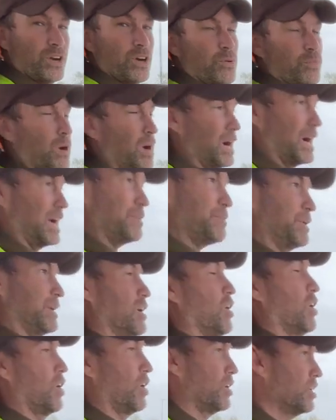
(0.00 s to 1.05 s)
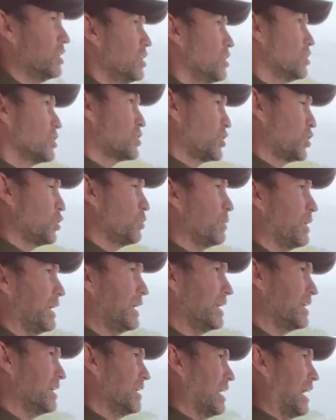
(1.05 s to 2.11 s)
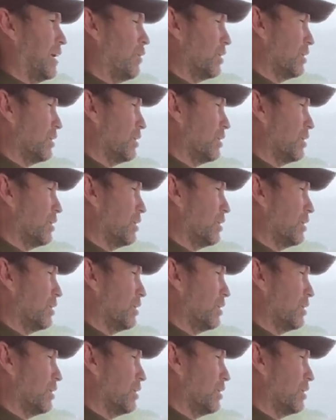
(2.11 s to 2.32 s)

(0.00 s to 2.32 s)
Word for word: that are behind me are to me. I